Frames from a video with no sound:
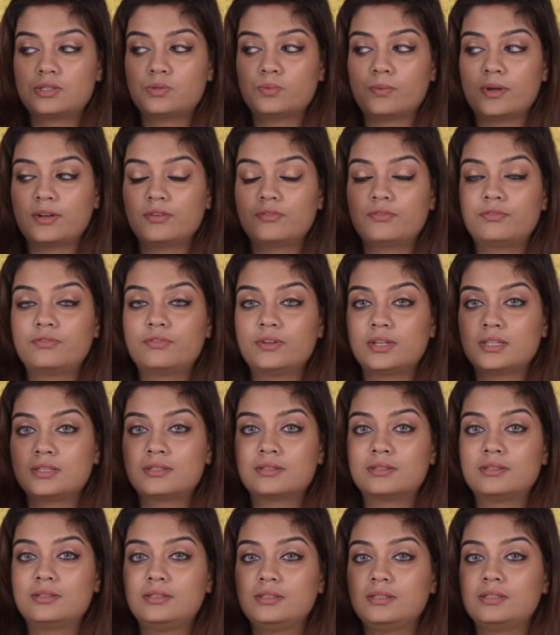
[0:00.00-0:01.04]
This one
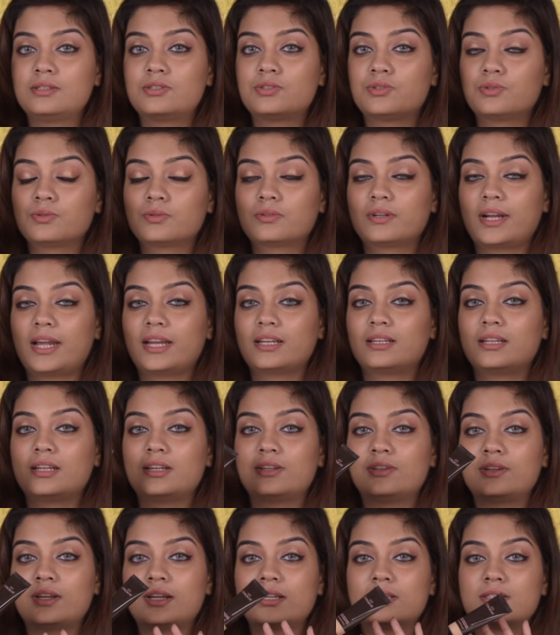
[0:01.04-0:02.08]
fits these two
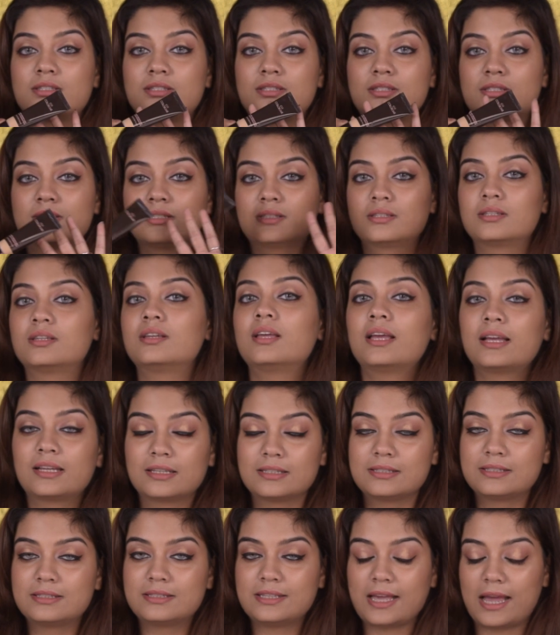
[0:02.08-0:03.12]
criteria
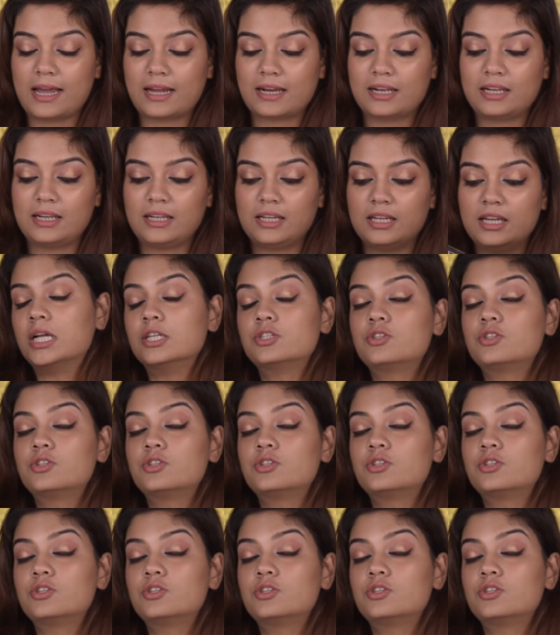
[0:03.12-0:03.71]
exactly.